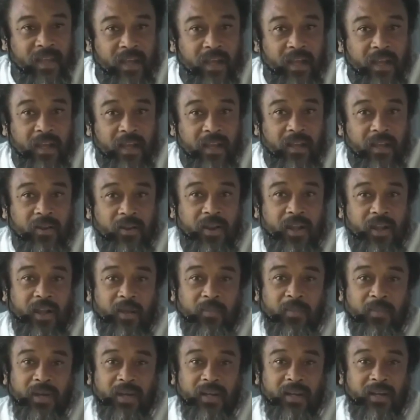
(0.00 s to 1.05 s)

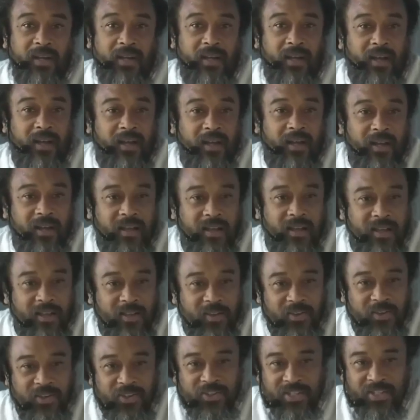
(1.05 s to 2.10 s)
Rama,
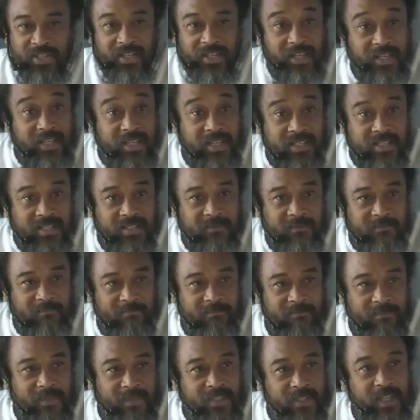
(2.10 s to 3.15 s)
Krishna, like this.
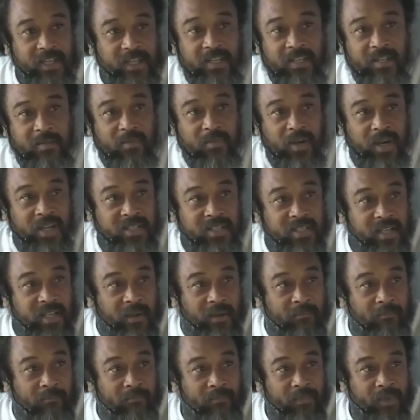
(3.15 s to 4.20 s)
Suddenly the boys
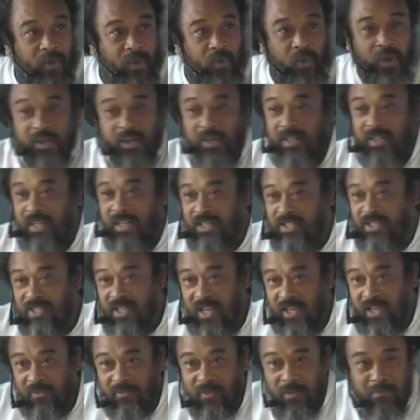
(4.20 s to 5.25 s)
come, one on each
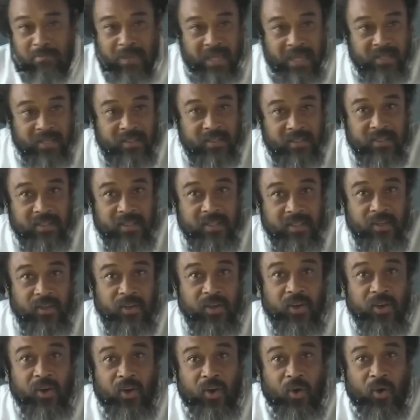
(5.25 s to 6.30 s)
side of the bed,
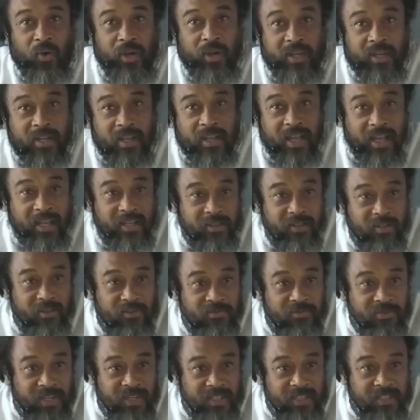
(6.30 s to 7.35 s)
holding the hand
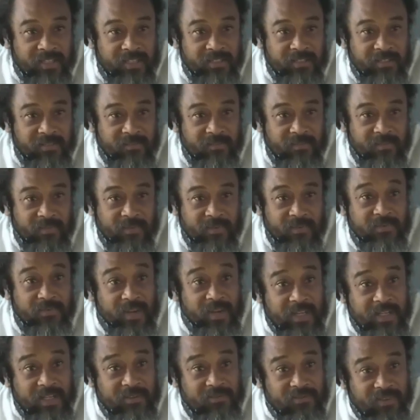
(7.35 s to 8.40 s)
of father.
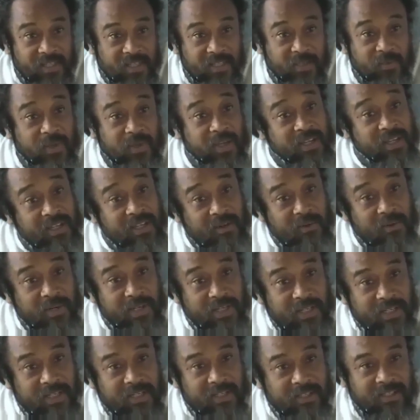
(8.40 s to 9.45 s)
Father, father, we're here,
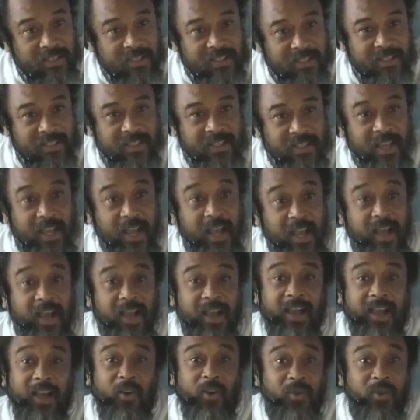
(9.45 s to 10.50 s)
we're here.
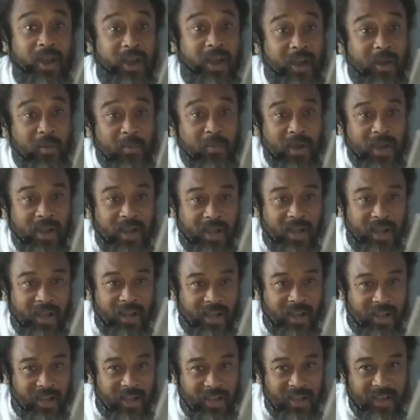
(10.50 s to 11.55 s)

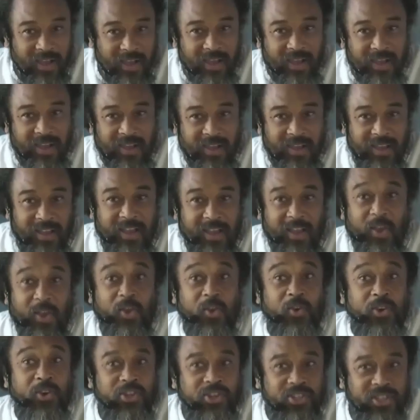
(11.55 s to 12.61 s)
Rama,
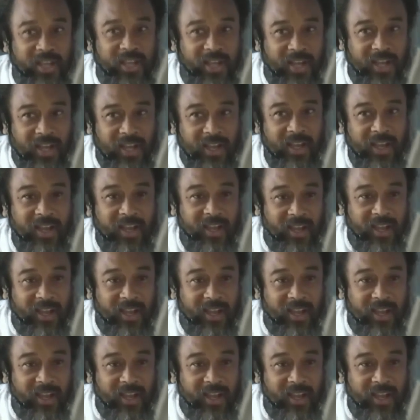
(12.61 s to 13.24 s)
Krishna.